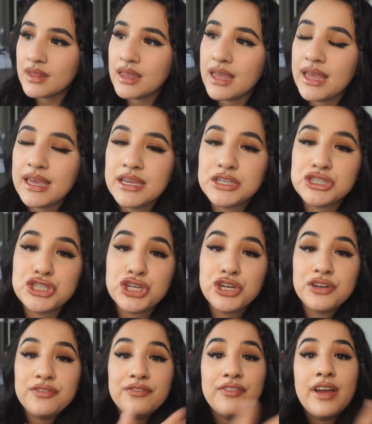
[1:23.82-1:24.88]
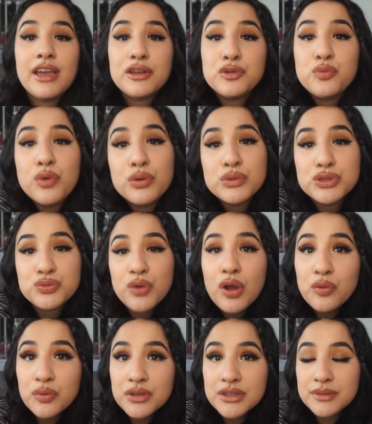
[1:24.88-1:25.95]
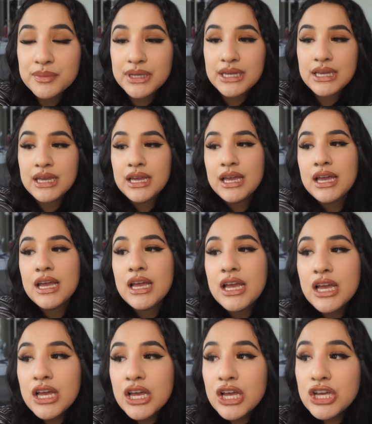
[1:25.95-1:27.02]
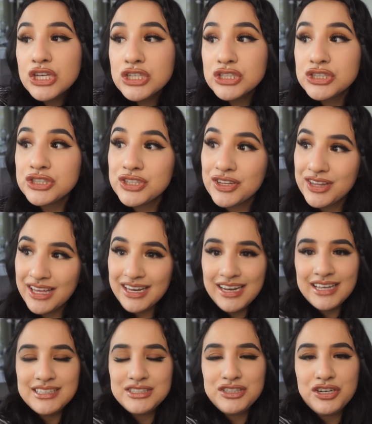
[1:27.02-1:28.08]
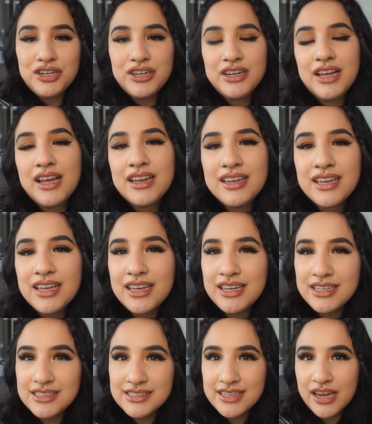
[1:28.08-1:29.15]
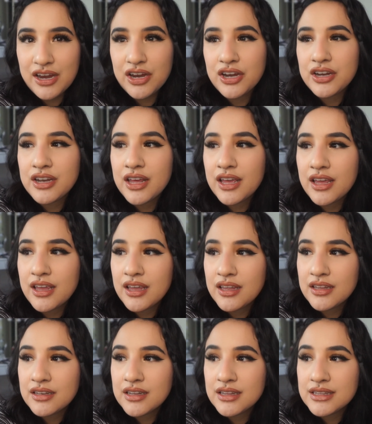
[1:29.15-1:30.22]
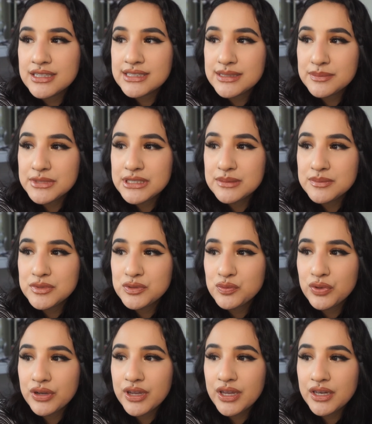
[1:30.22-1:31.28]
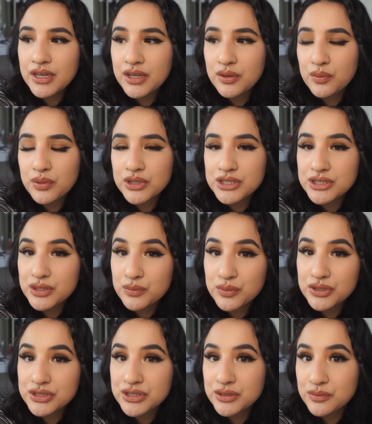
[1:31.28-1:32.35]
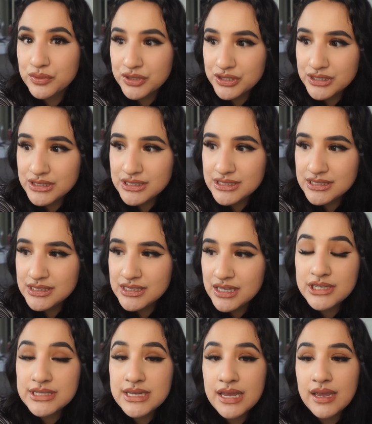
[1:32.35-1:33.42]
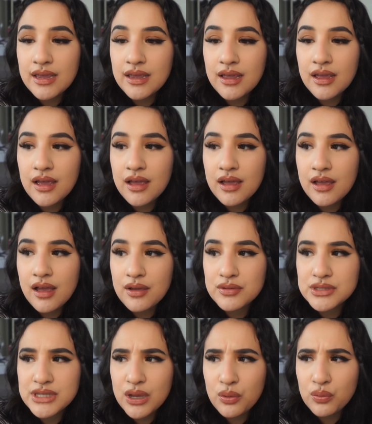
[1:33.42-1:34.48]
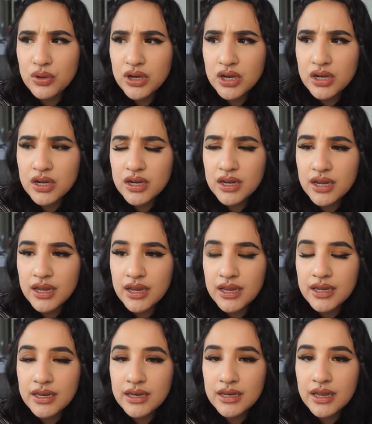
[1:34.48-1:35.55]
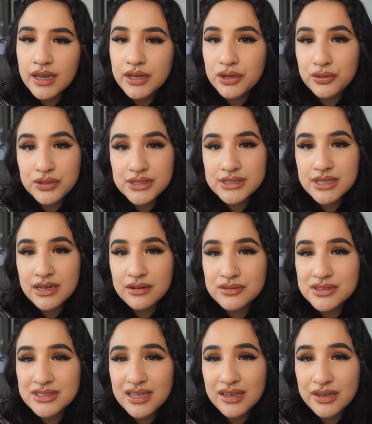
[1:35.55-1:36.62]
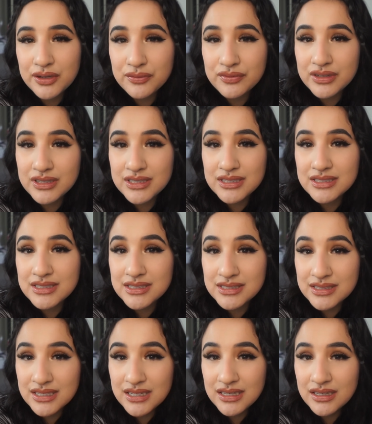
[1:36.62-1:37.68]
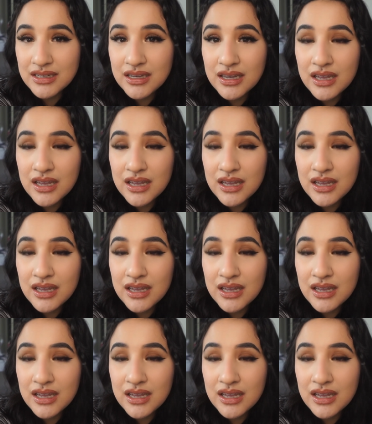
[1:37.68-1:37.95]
and she couldn't find what was wrong with me. So then I started kind of getting scared and the symptoms were getting worse and worse and worse. One day I was at work and I noticed that I was getting really dizzy,